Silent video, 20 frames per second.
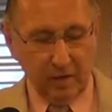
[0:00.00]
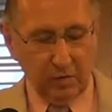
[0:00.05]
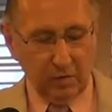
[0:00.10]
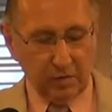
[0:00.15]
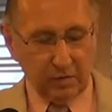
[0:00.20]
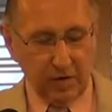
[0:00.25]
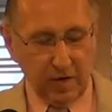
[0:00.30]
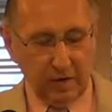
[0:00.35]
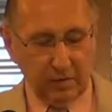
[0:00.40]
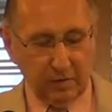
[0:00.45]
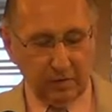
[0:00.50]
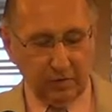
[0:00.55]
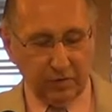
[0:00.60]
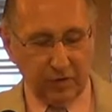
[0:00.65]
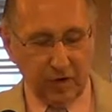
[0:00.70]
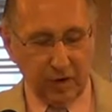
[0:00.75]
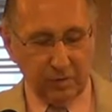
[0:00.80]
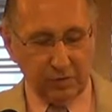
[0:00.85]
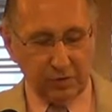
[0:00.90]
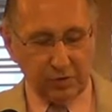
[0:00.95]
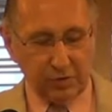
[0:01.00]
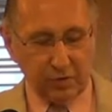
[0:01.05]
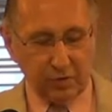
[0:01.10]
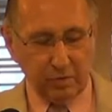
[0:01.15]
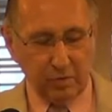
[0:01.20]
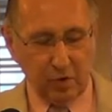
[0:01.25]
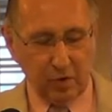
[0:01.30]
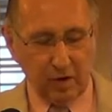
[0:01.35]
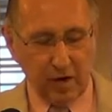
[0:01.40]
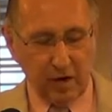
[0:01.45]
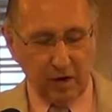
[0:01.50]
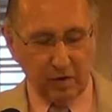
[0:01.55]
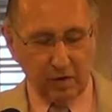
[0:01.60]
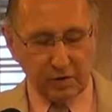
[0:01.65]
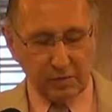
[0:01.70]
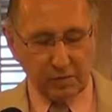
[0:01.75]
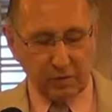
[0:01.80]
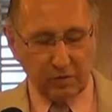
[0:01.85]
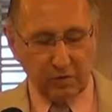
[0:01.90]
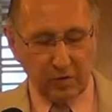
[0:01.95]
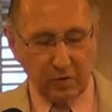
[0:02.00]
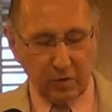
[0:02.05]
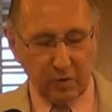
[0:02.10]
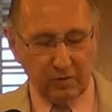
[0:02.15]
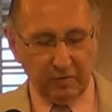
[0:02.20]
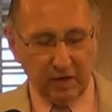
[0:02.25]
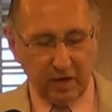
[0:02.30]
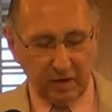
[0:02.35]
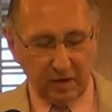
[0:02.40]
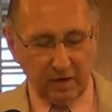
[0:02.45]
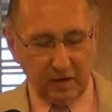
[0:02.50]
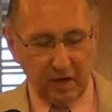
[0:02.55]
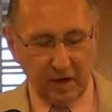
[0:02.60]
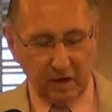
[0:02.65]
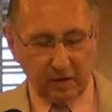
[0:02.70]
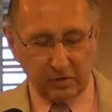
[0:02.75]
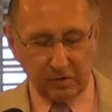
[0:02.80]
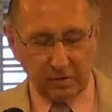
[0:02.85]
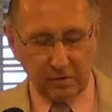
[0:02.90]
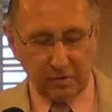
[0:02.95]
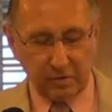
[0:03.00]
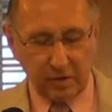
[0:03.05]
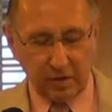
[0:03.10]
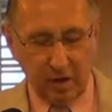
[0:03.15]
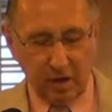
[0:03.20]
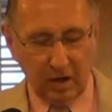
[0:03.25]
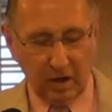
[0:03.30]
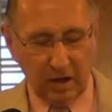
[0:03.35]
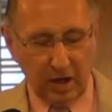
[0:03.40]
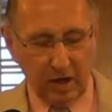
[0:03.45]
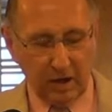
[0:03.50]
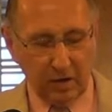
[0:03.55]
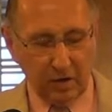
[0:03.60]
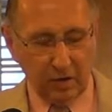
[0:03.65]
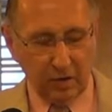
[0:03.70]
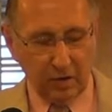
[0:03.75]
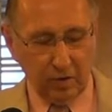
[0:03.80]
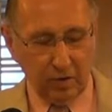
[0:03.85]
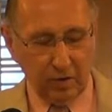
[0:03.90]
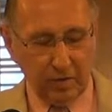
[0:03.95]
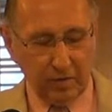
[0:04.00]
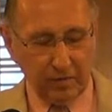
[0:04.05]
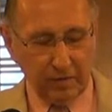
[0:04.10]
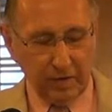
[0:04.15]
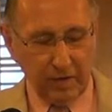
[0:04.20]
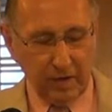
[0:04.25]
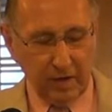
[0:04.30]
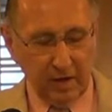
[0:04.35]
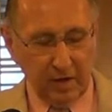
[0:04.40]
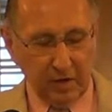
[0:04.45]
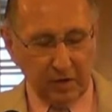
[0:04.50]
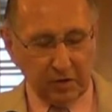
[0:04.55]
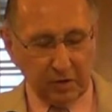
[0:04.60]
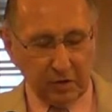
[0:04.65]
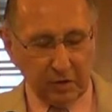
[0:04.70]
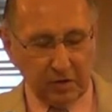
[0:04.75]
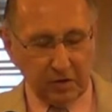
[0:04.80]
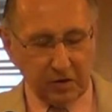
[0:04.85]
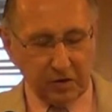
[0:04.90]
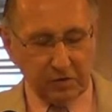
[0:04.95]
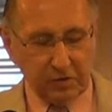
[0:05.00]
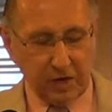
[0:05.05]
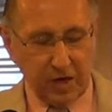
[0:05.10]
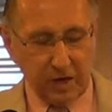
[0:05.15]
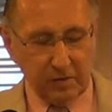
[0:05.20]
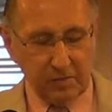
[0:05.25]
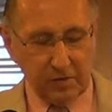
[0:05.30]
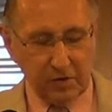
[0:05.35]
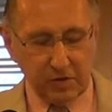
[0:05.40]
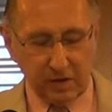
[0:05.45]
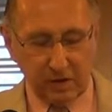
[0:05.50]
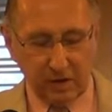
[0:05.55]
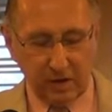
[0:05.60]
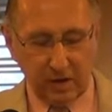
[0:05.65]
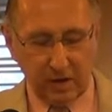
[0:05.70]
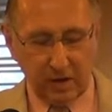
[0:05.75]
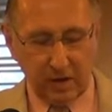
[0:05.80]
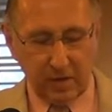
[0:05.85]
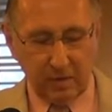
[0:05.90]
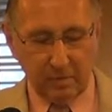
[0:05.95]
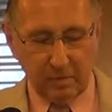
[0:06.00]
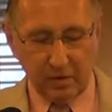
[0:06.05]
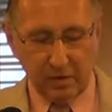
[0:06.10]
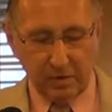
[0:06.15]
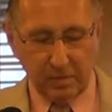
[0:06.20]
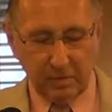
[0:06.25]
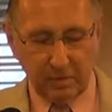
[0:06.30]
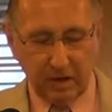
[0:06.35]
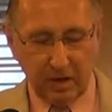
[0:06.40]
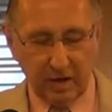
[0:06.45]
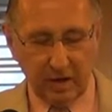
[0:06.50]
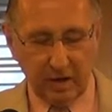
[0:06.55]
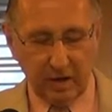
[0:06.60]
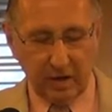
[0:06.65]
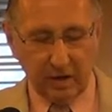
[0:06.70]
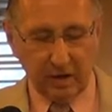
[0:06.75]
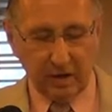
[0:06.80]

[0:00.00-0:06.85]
We traveled for almost 2 more hours before we found a doctor in McCall, Idaho. During this time, she again hemorrhaged blood and